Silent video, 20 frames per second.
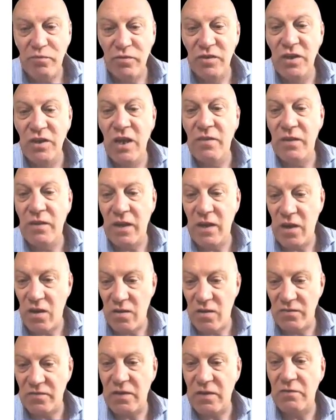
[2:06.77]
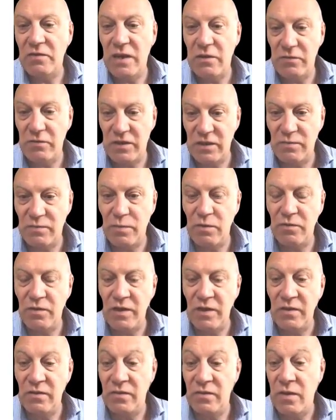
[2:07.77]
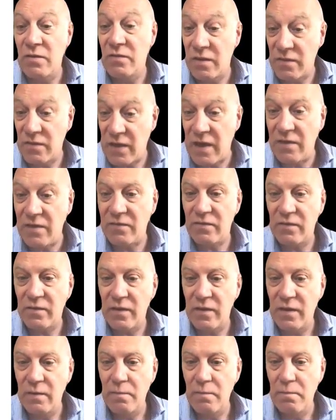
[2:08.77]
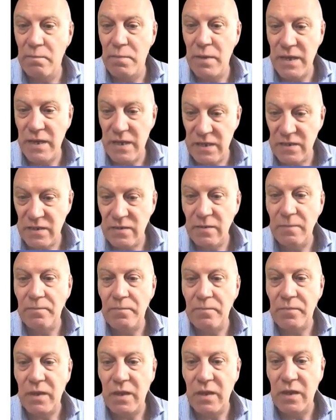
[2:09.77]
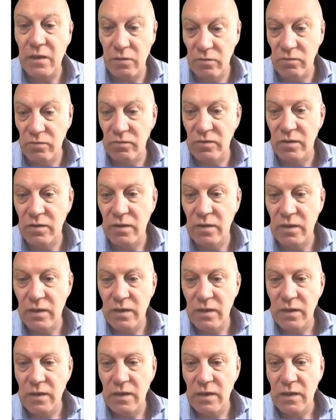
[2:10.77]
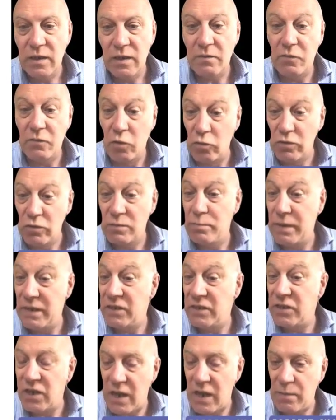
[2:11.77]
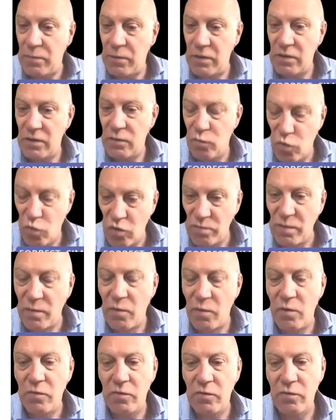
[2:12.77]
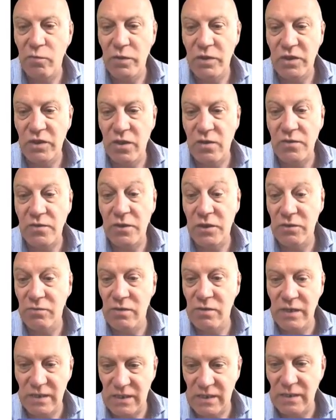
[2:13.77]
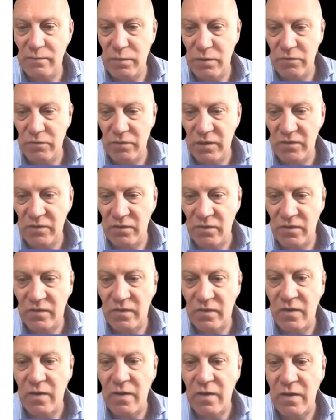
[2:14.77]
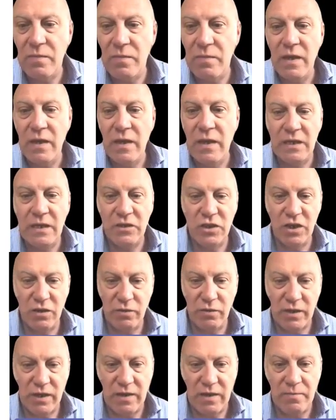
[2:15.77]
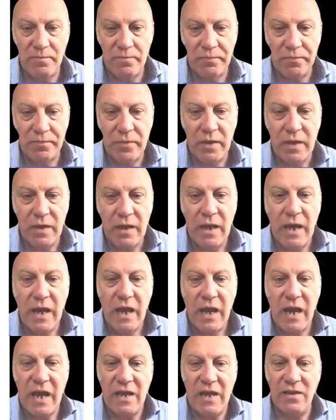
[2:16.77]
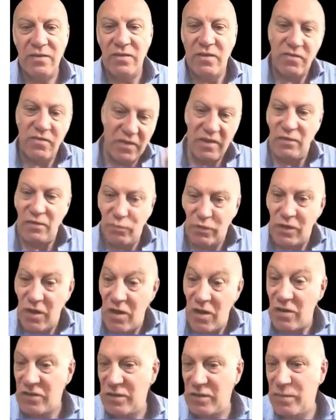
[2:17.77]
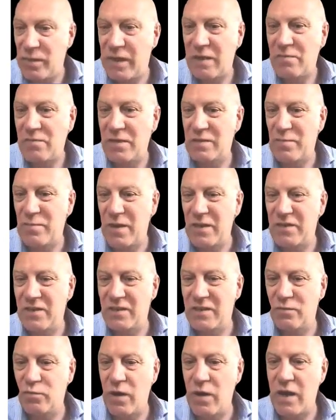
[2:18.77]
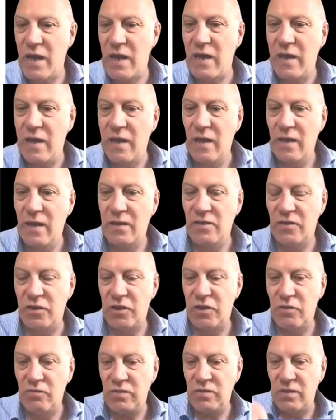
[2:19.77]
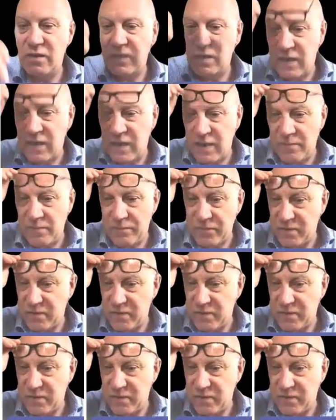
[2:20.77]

preserve and enhance those heritage buildings. So that's Bede, Hild, and of course Bede Chapel and the War Memorial, which are the two listed buildings on the site, and Joachim. And that these would largely become the spaces where the student